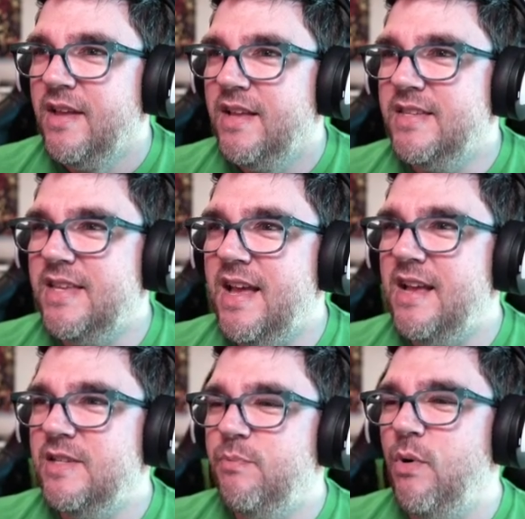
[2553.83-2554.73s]
is the
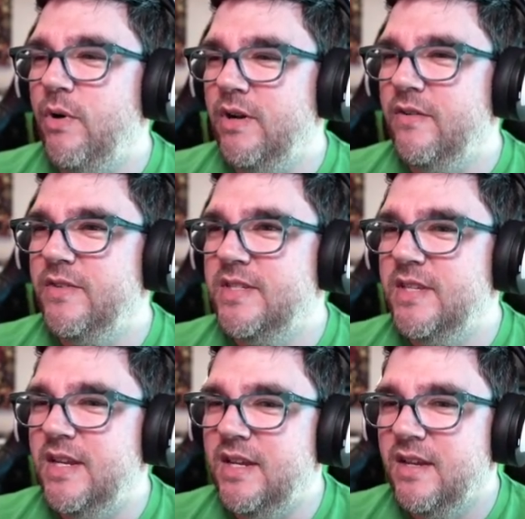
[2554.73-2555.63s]
highest point of the
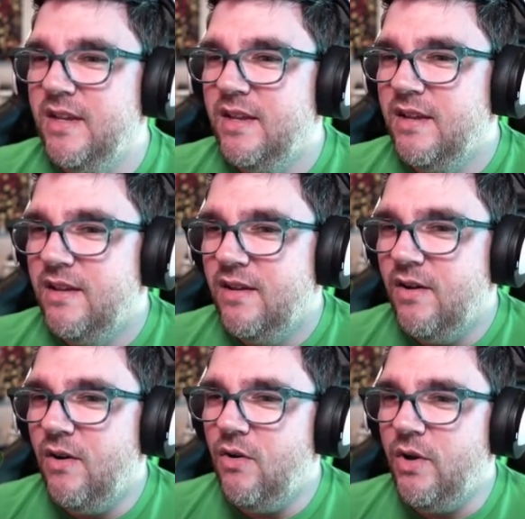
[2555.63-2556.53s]
city.
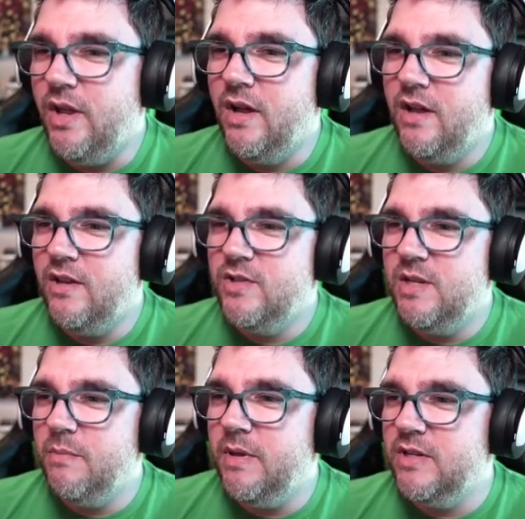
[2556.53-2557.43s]
Oi, oh, uh, you
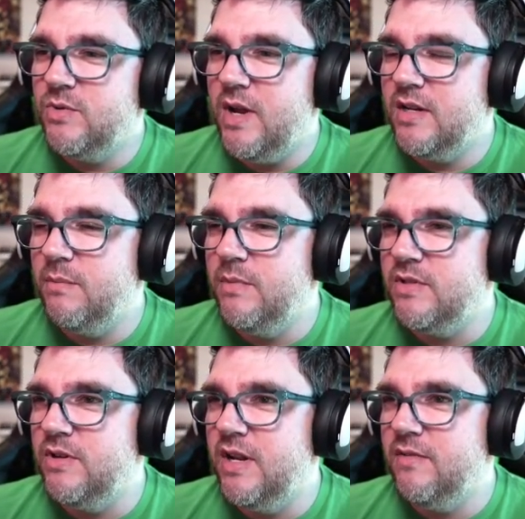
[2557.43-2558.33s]
seem a bit distracted,
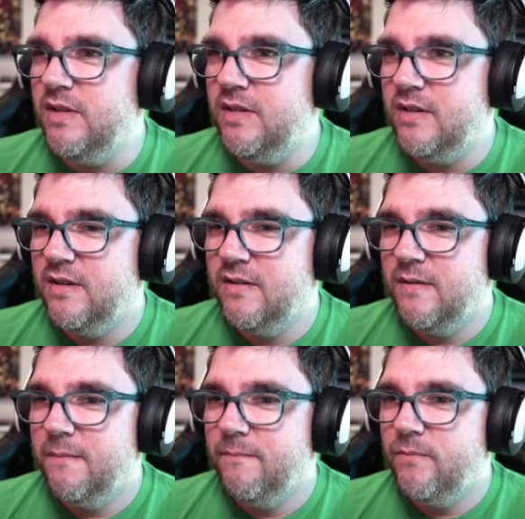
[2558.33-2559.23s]
Mr. Devitt.
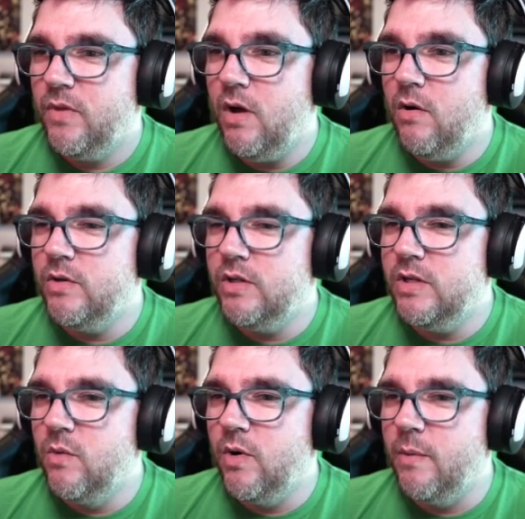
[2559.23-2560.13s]
Oh,
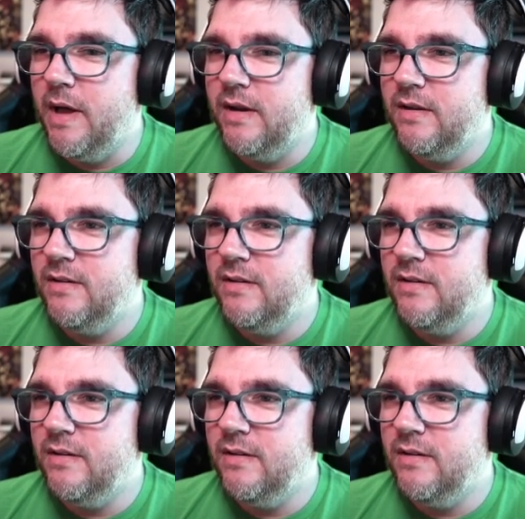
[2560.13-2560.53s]
don't worry about it.